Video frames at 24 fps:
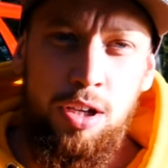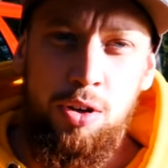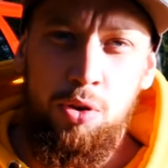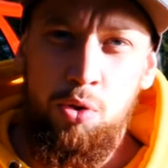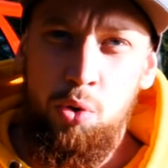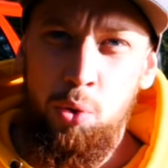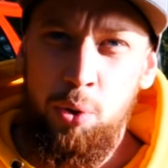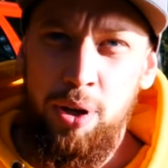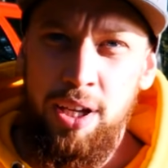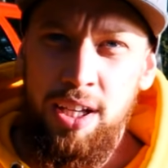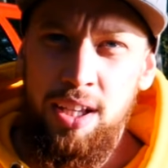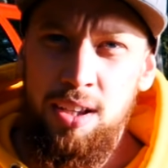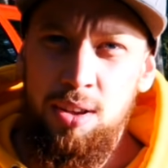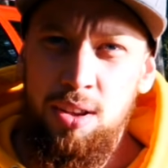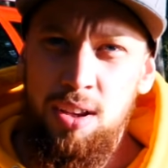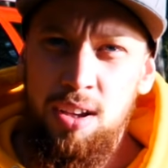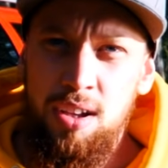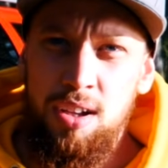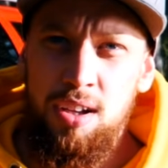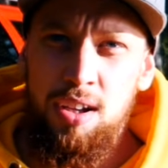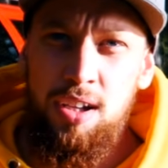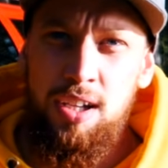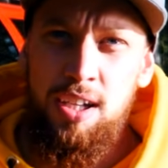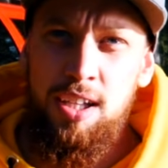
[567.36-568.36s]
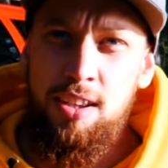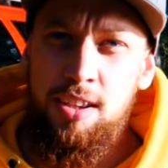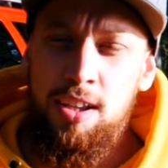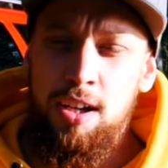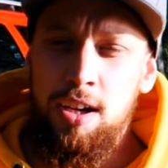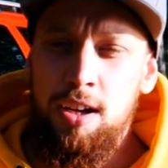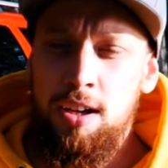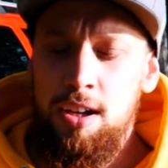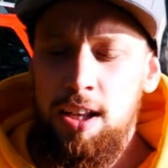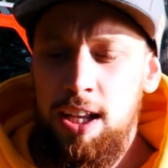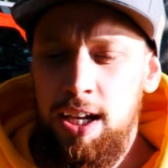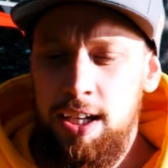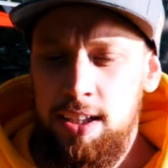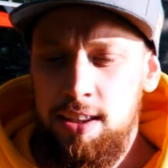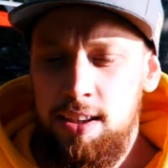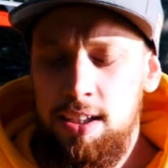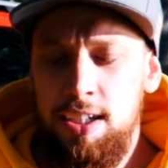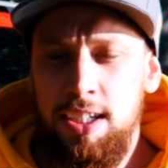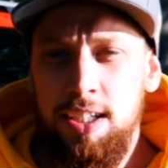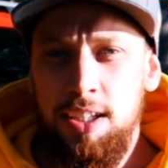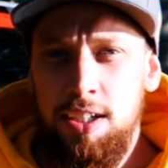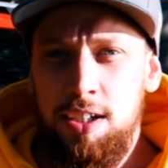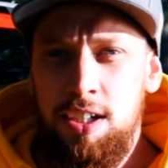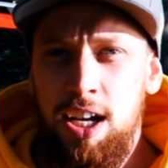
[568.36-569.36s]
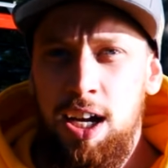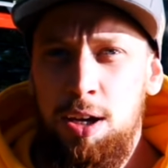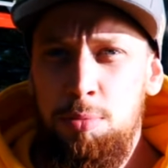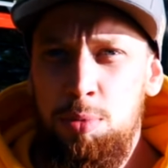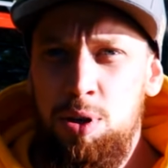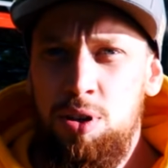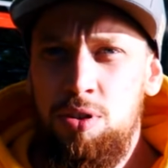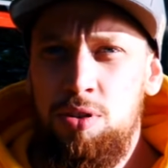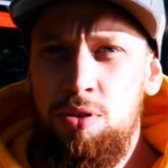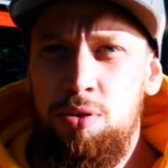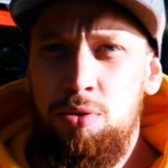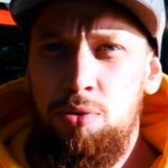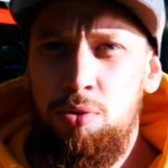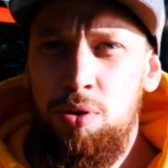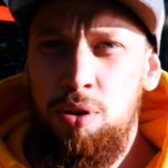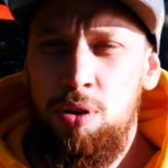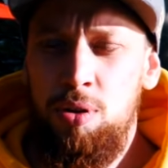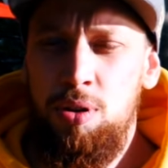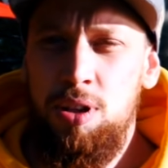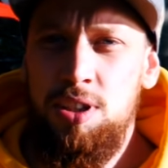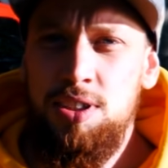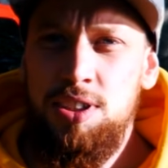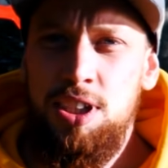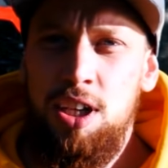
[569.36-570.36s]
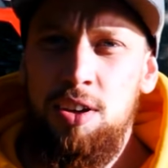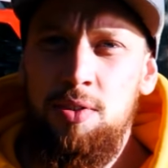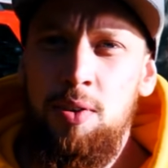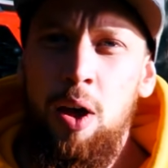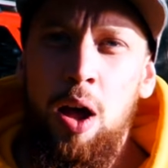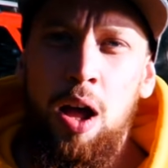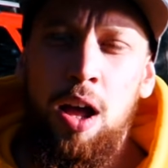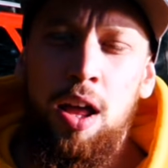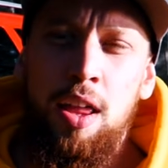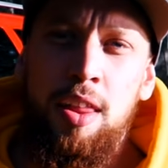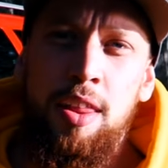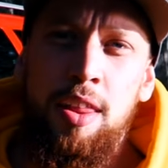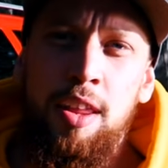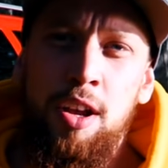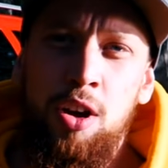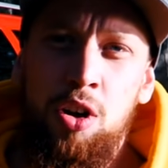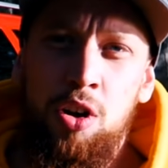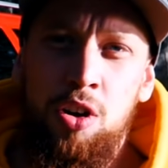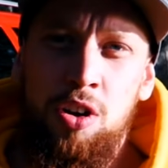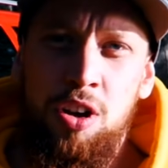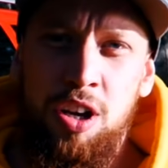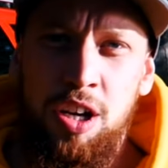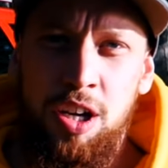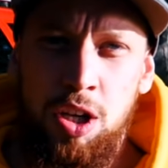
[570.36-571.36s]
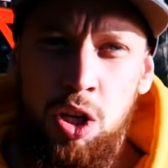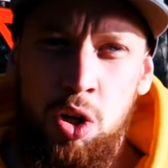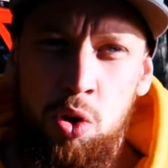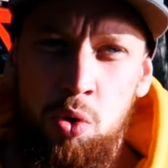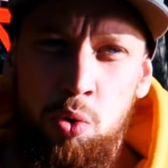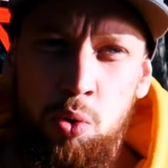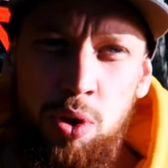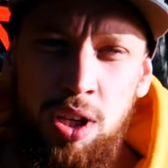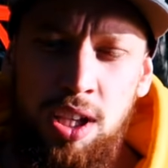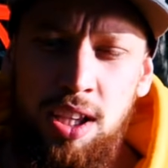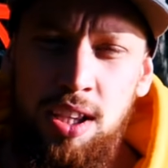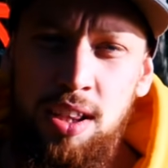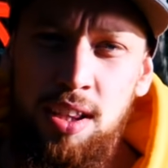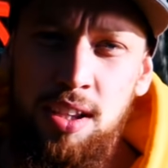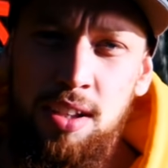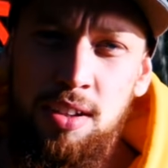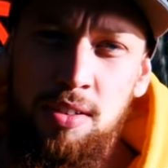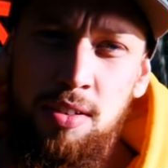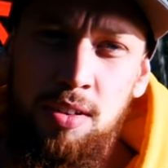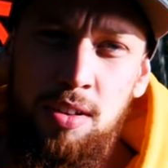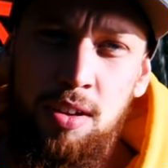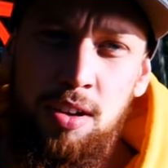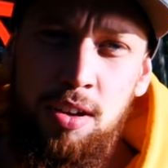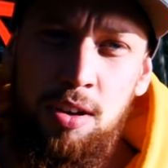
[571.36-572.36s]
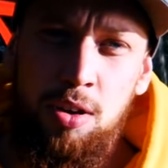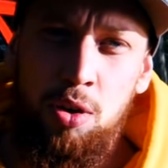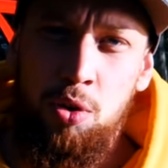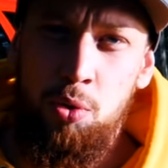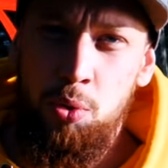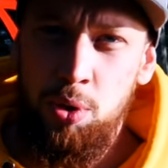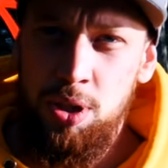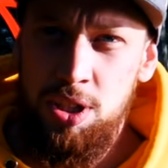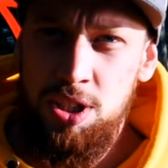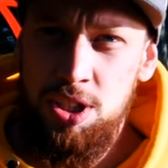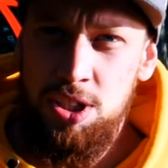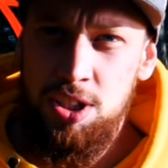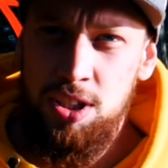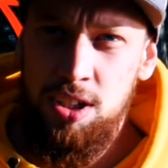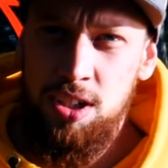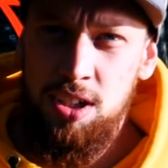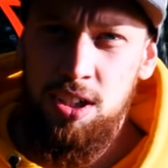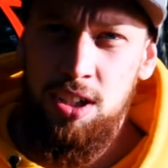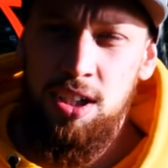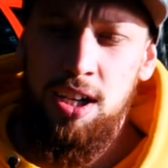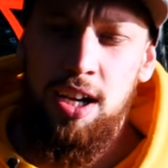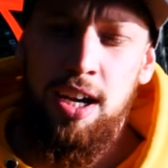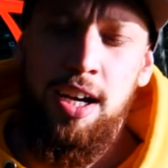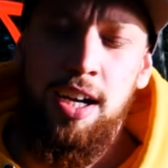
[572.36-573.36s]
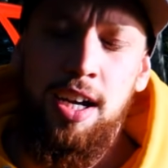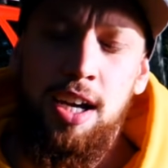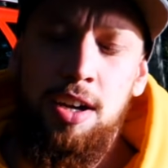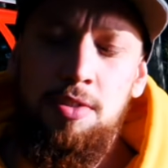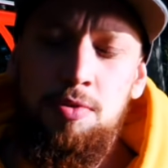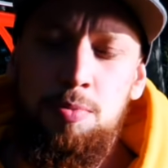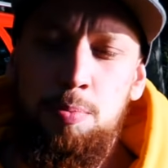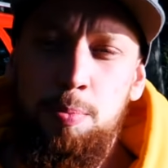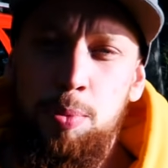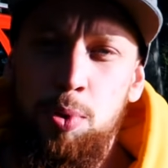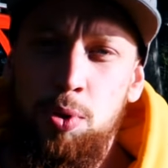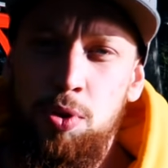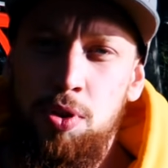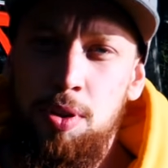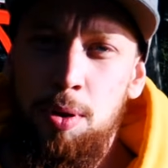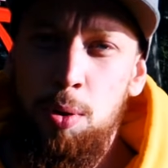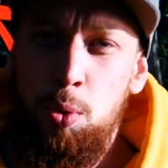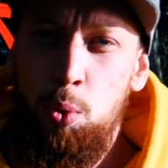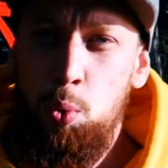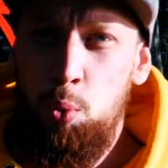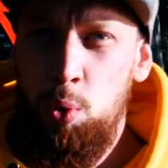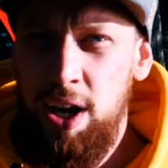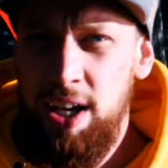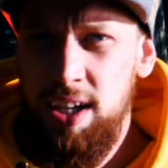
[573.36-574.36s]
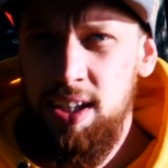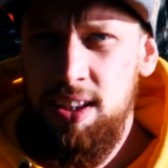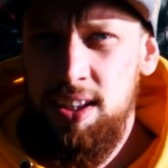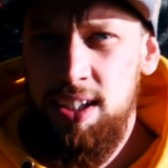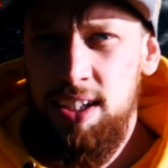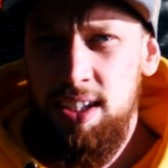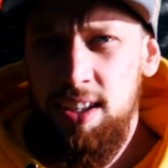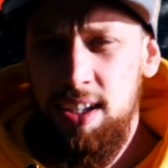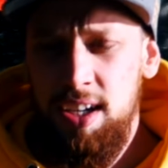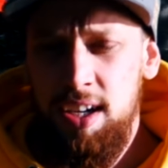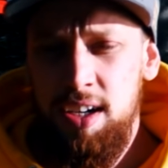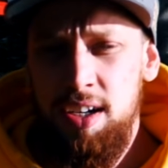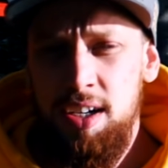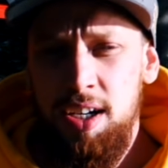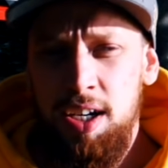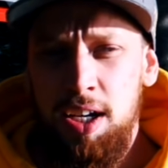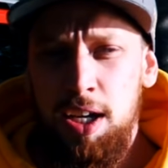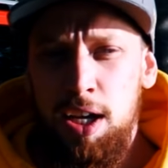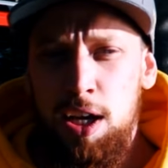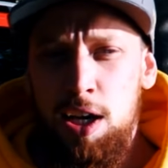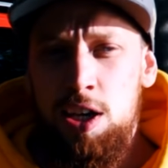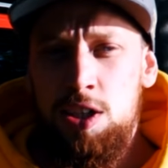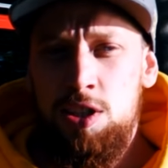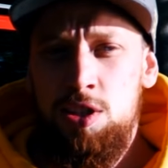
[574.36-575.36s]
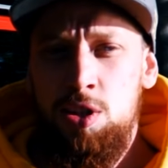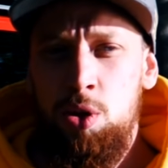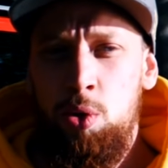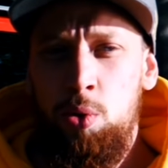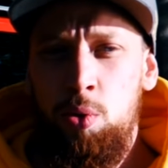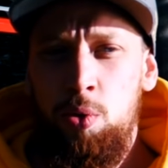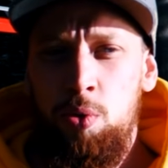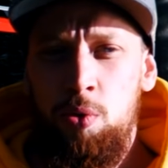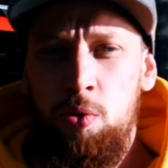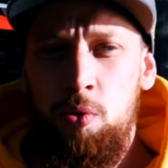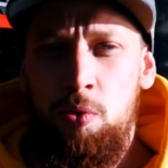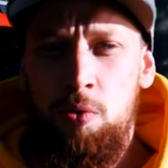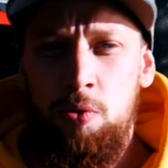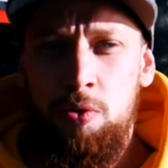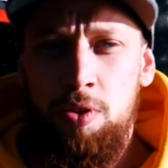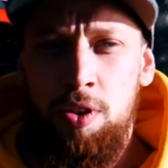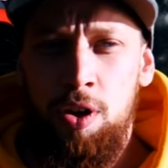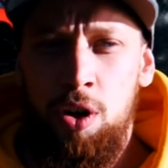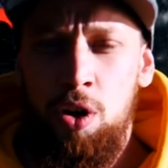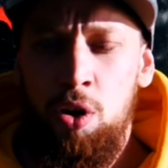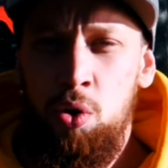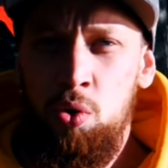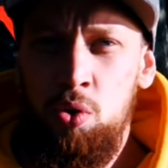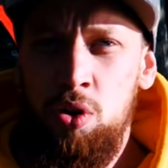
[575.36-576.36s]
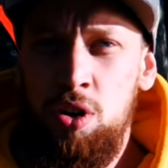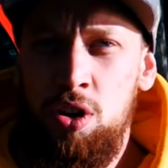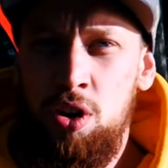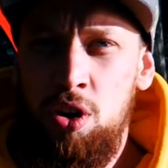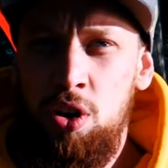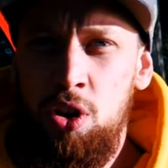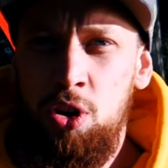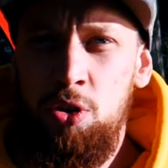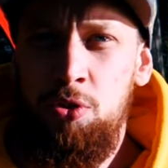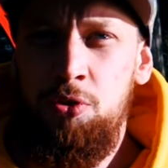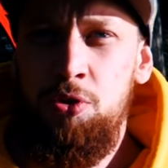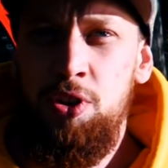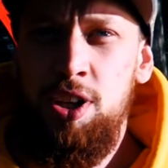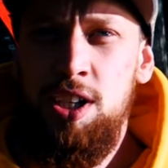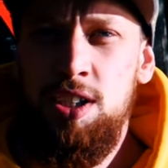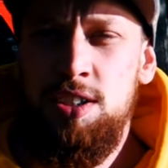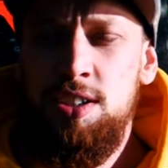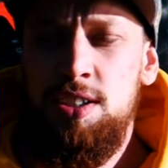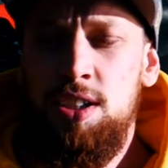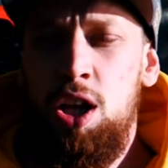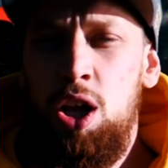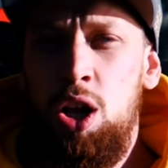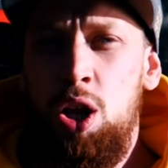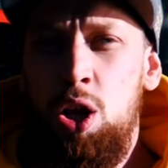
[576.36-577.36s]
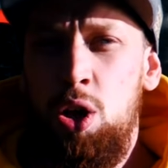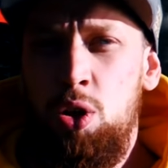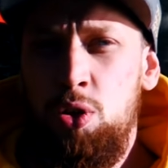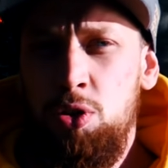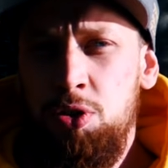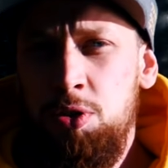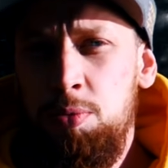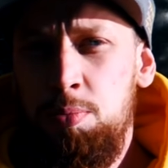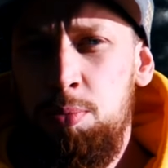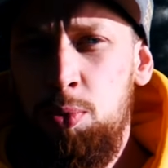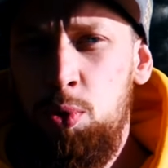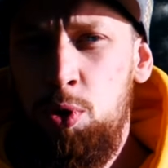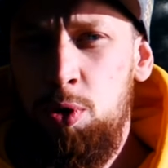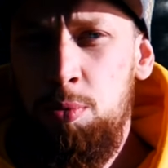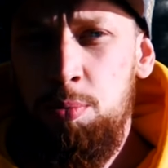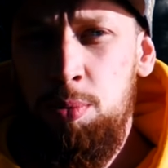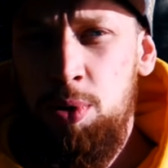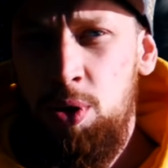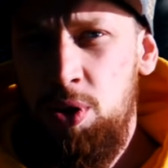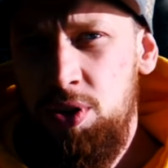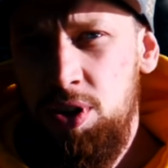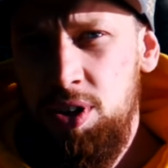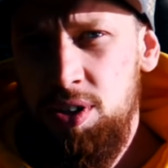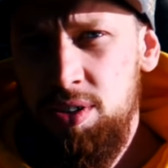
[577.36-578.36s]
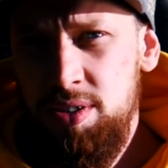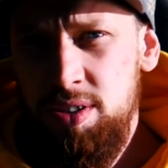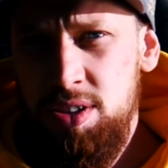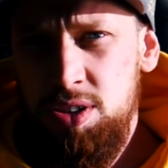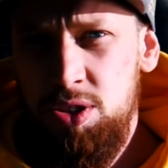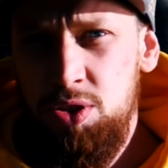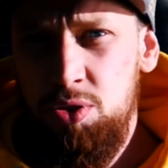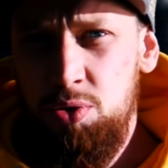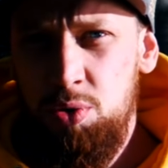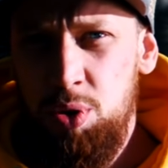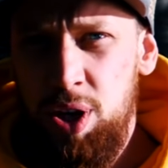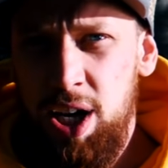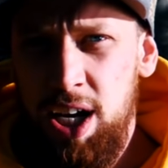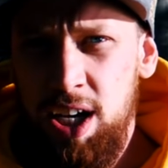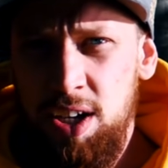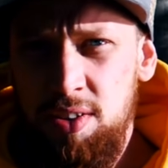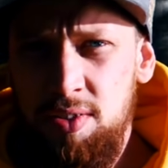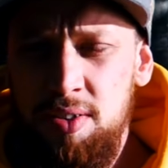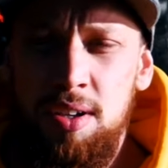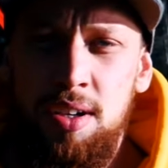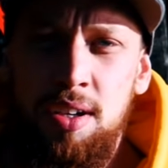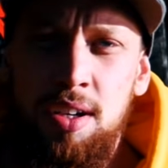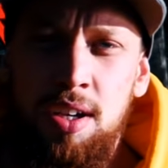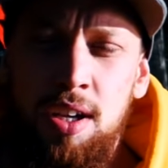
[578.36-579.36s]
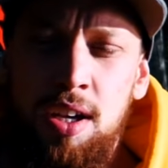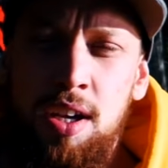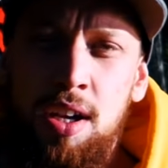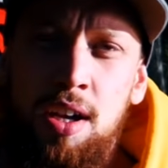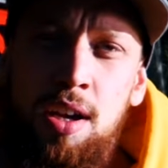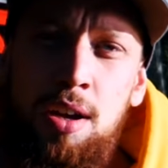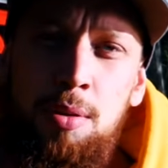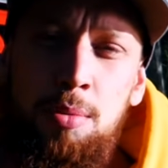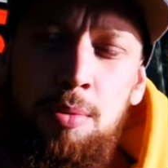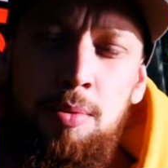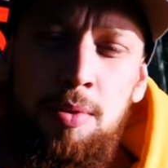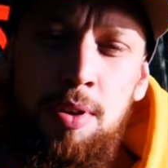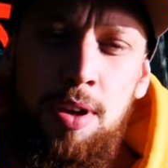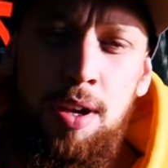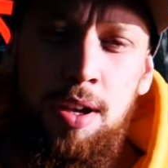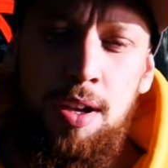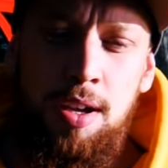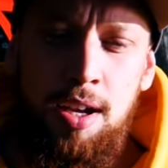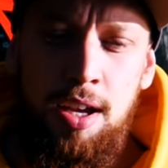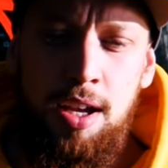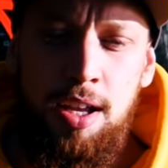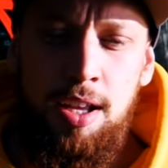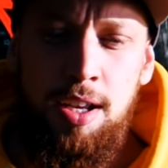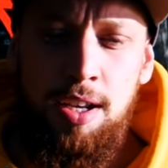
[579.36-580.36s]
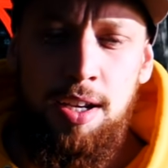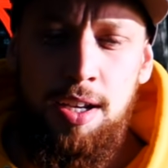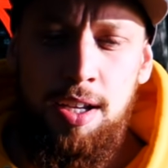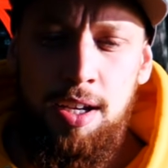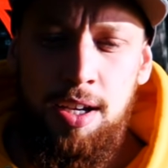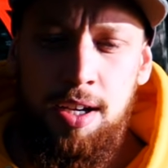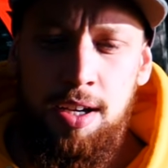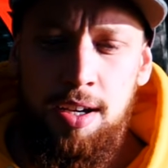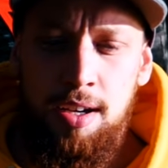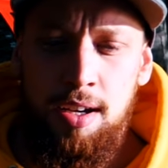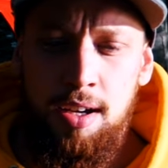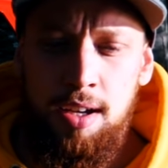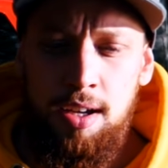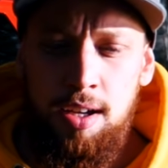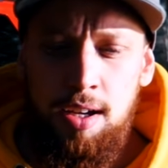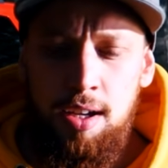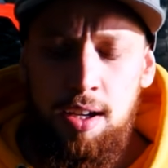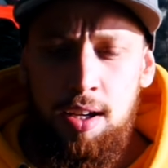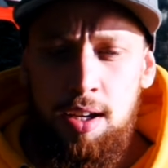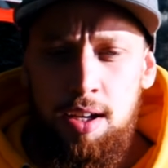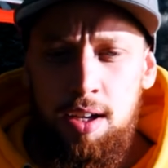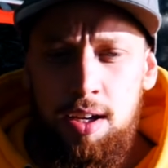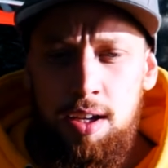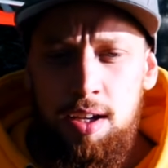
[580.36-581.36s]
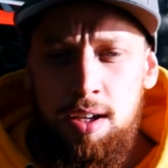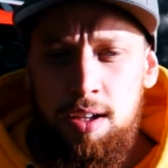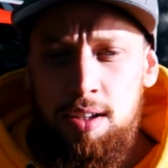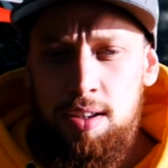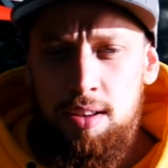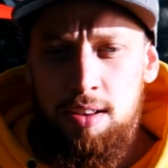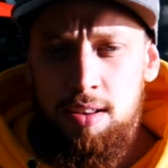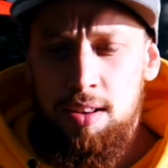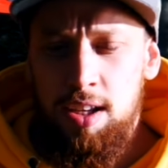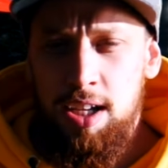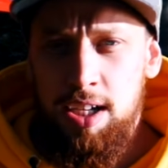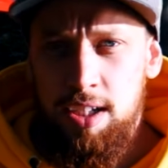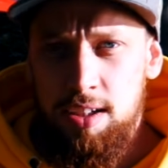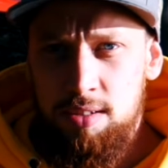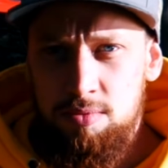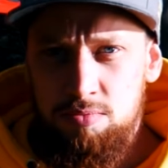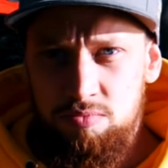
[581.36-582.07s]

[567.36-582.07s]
green in the climate control and stuff. They are green original. I have put white in there, so the whole car feels a lot more modern to drive, and like,